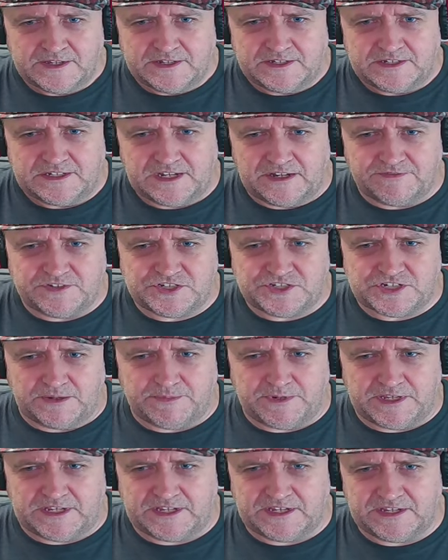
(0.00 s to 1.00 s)
Lovely
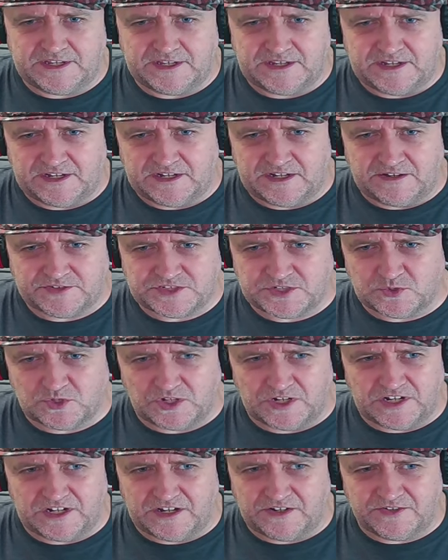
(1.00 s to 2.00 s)
jubbly. And I've still
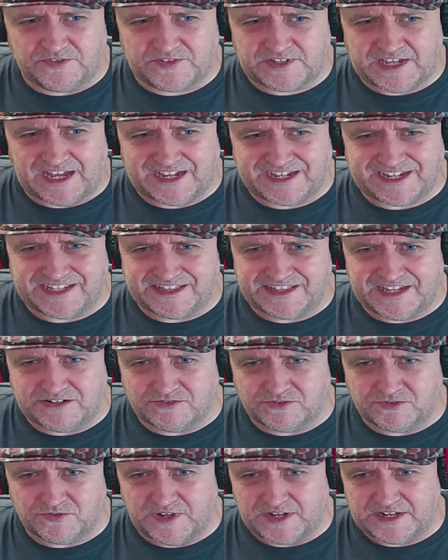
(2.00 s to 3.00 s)
got a load of cack in there
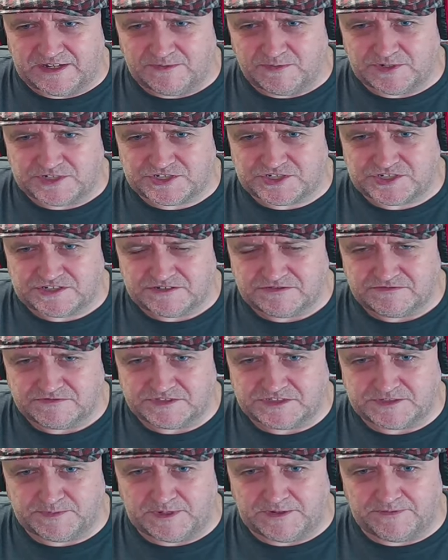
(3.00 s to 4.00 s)
already, which,
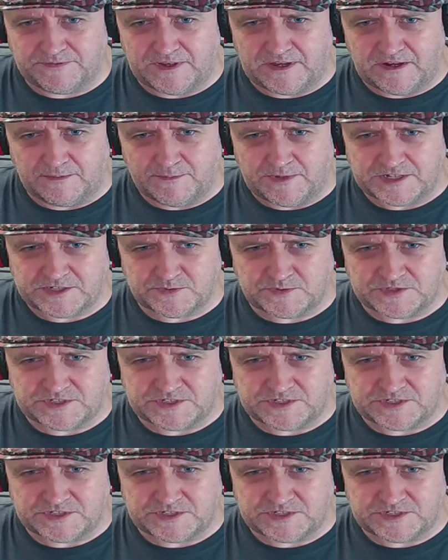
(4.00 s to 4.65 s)
to be fair, I might as well